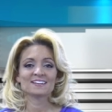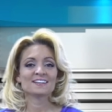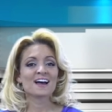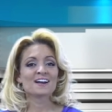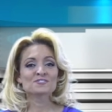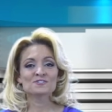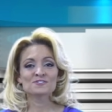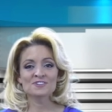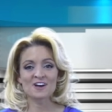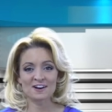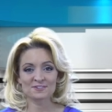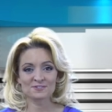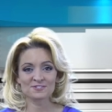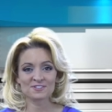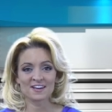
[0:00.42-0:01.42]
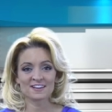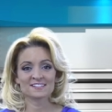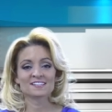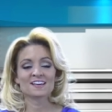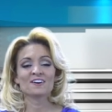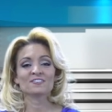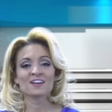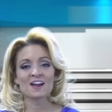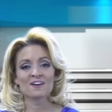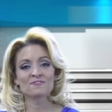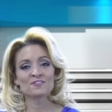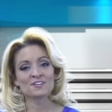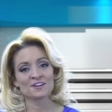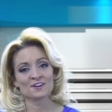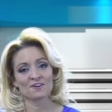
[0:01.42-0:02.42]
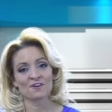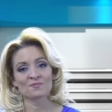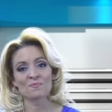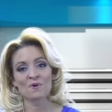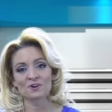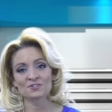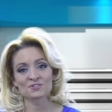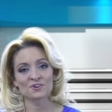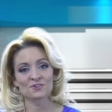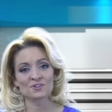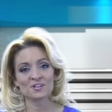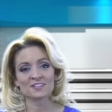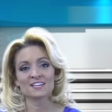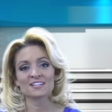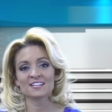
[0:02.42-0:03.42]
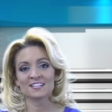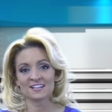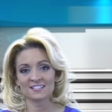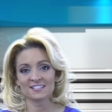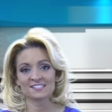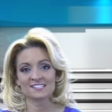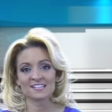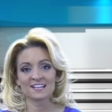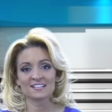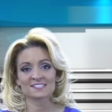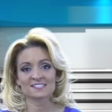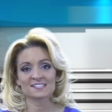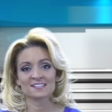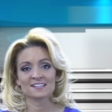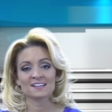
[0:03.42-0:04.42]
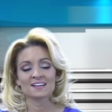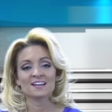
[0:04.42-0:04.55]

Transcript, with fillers: National Doctors' Day is held every year on March thirtieth in the United States.